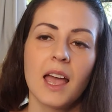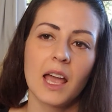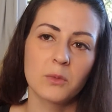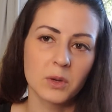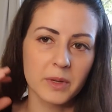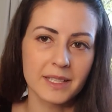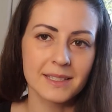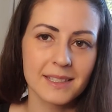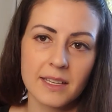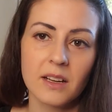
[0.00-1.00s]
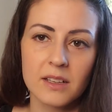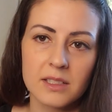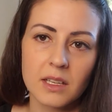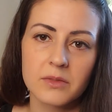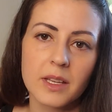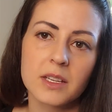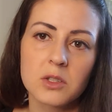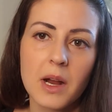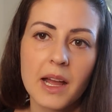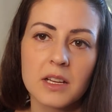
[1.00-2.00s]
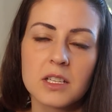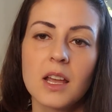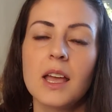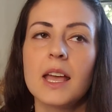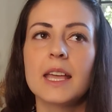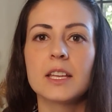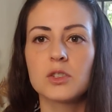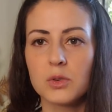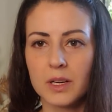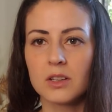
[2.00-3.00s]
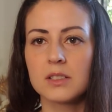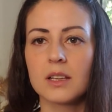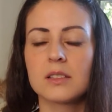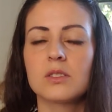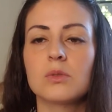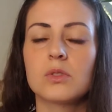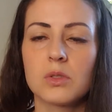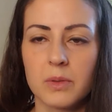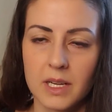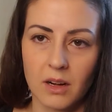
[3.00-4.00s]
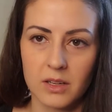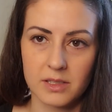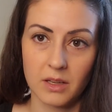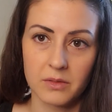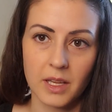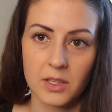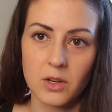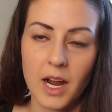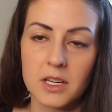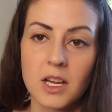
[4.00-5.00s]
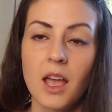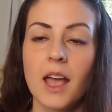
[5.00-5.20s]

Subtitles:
And when we see ourselves like trash, it triggers us to treat ourselves like trash.